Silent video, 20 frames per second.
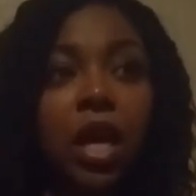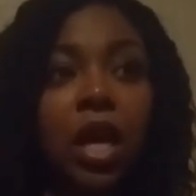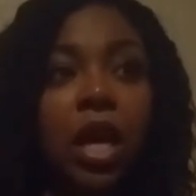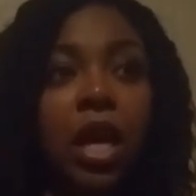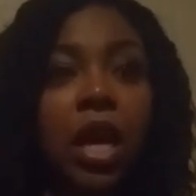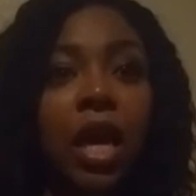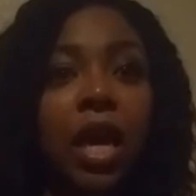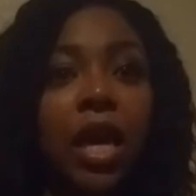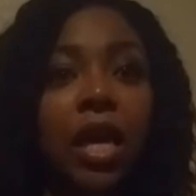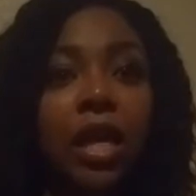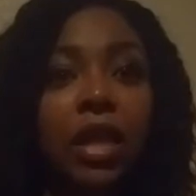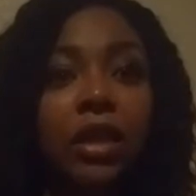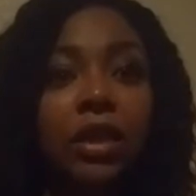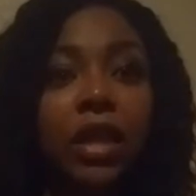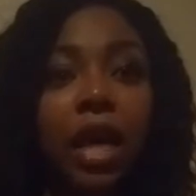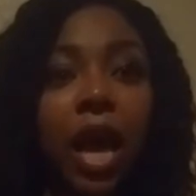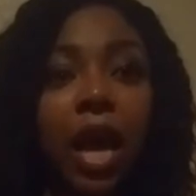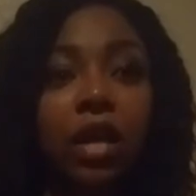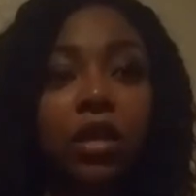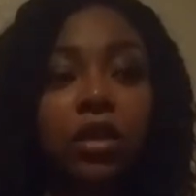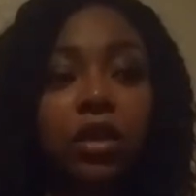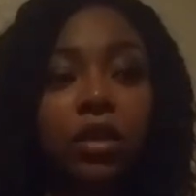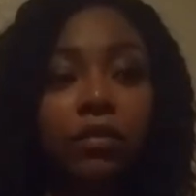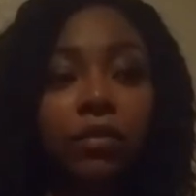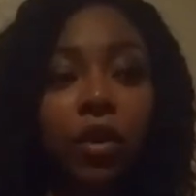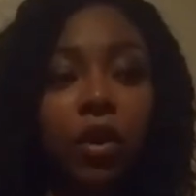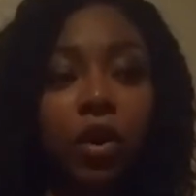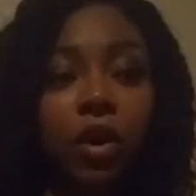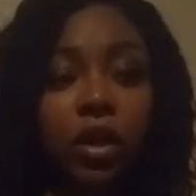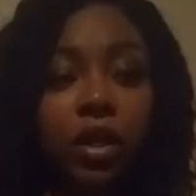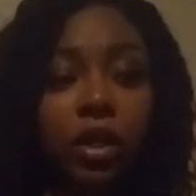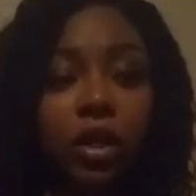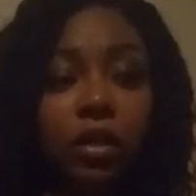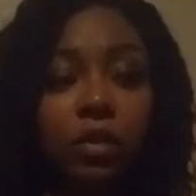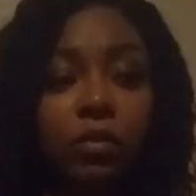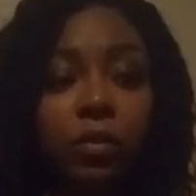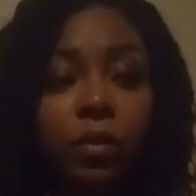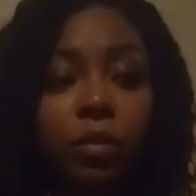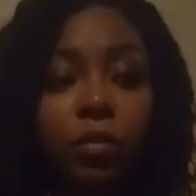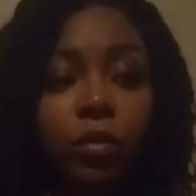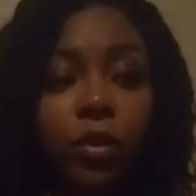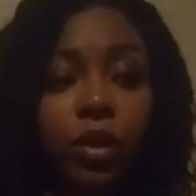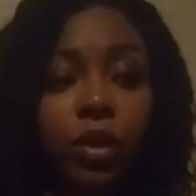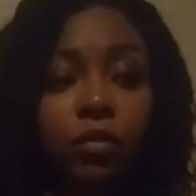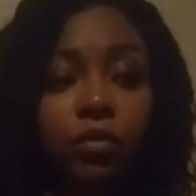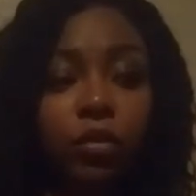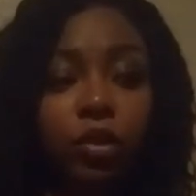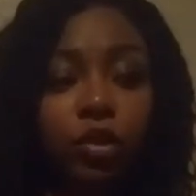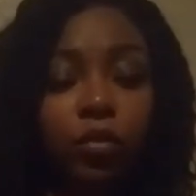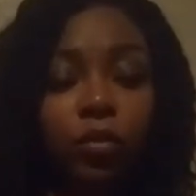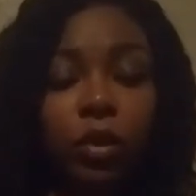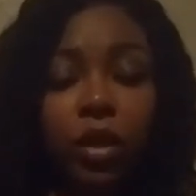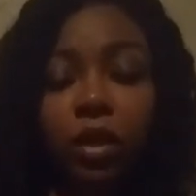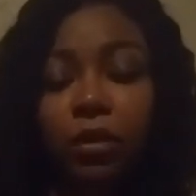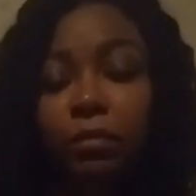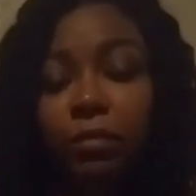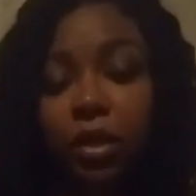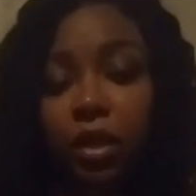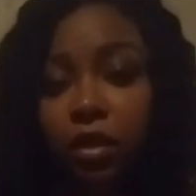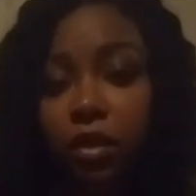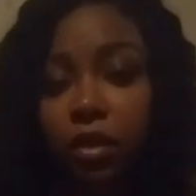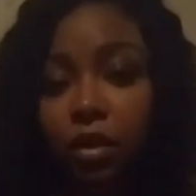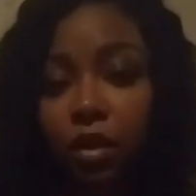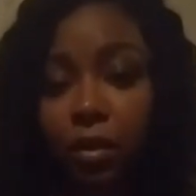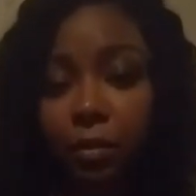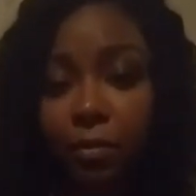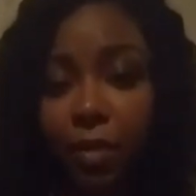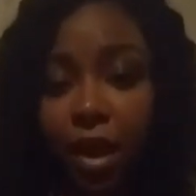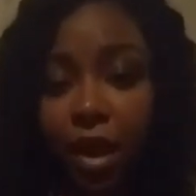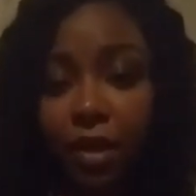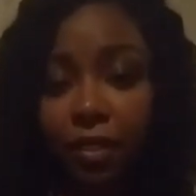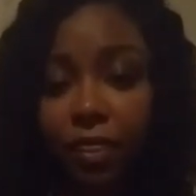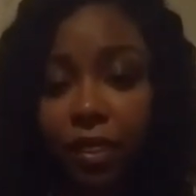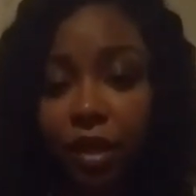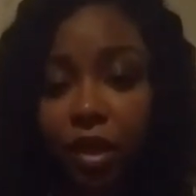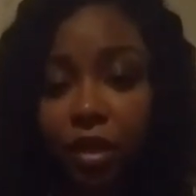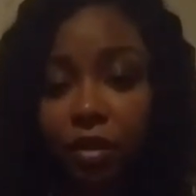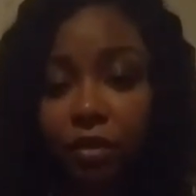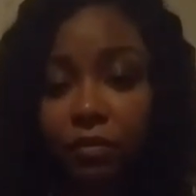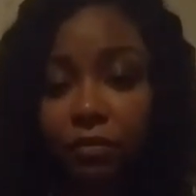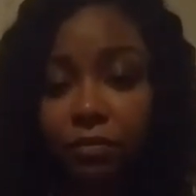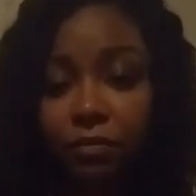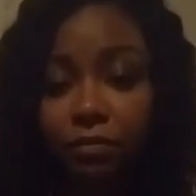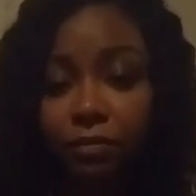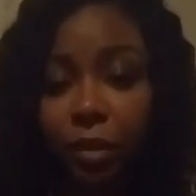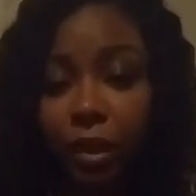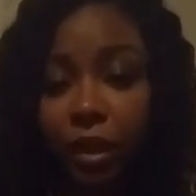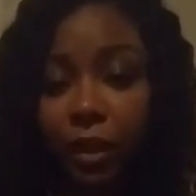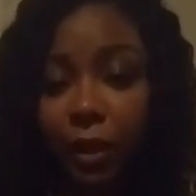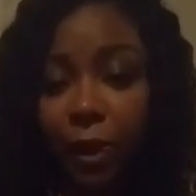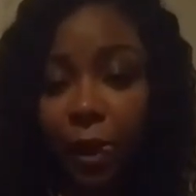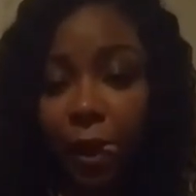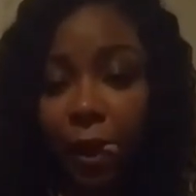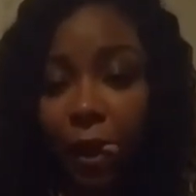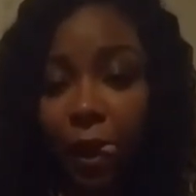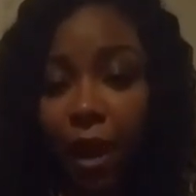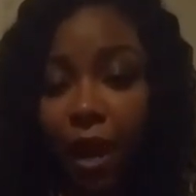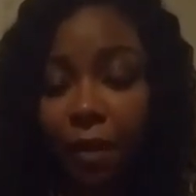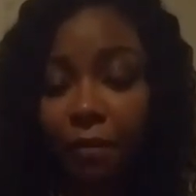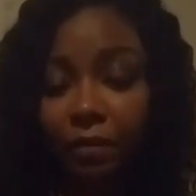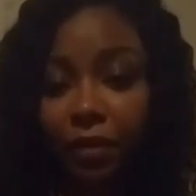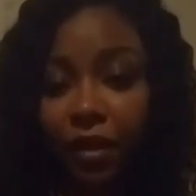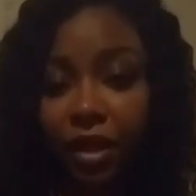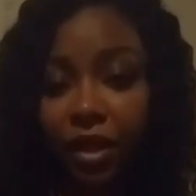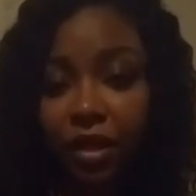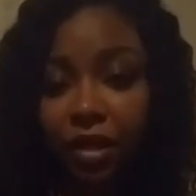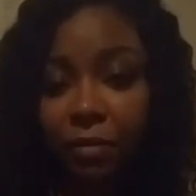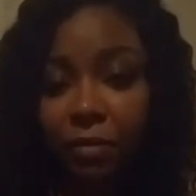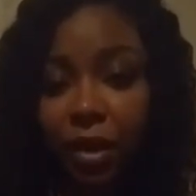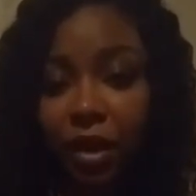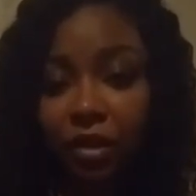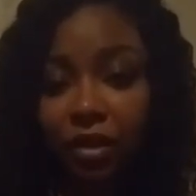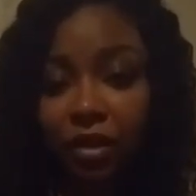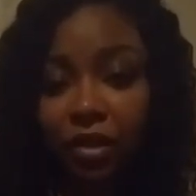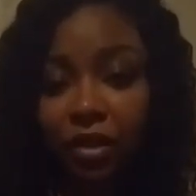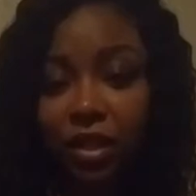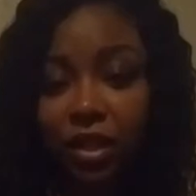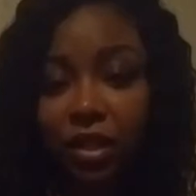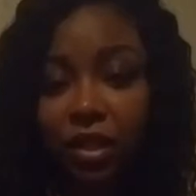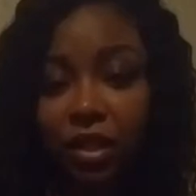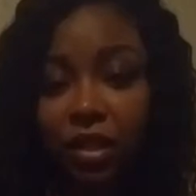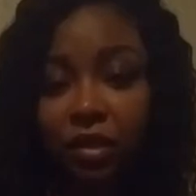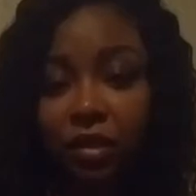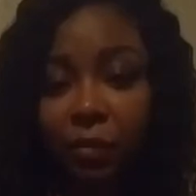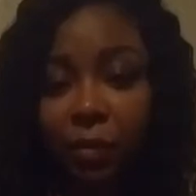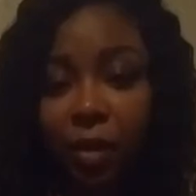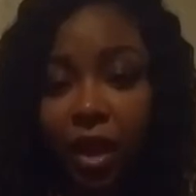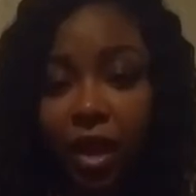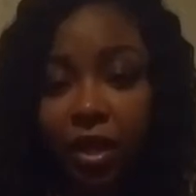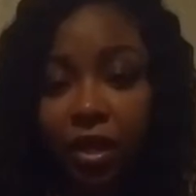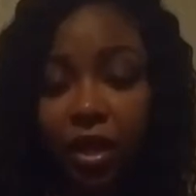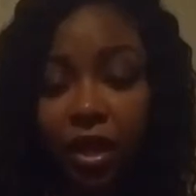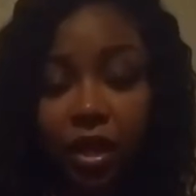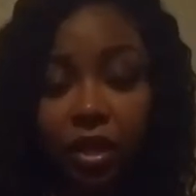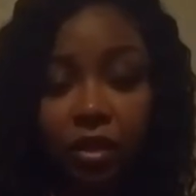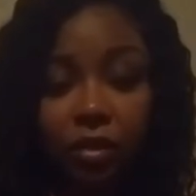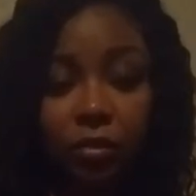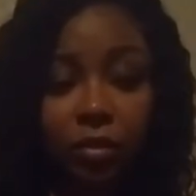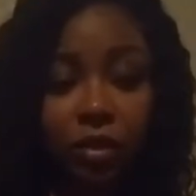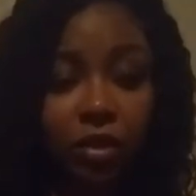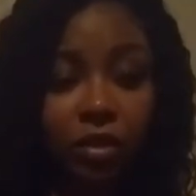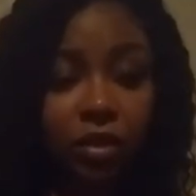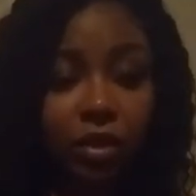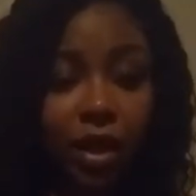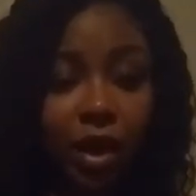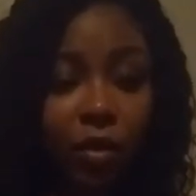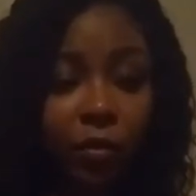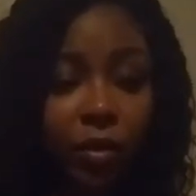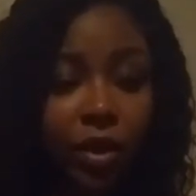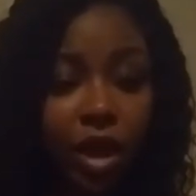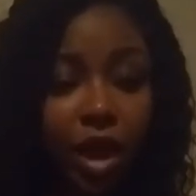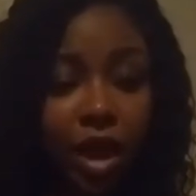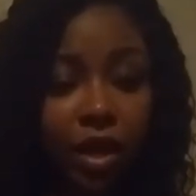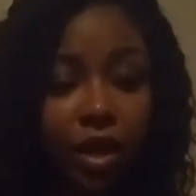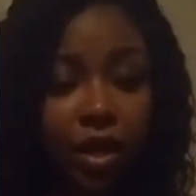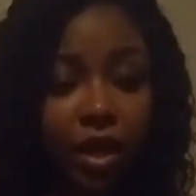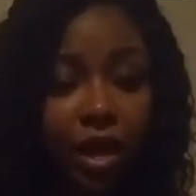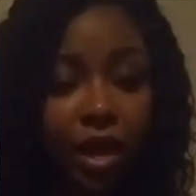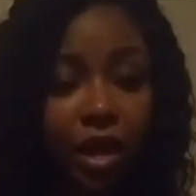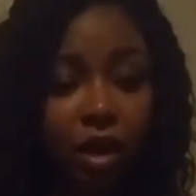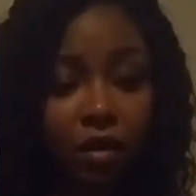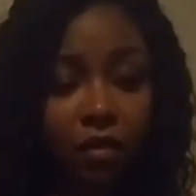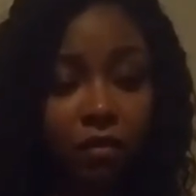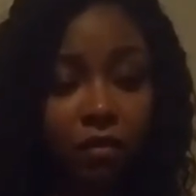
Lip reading: an entire different audience, which wouldn't be a bad thing. But I'm thinking about extending it to podcasts because that way I can have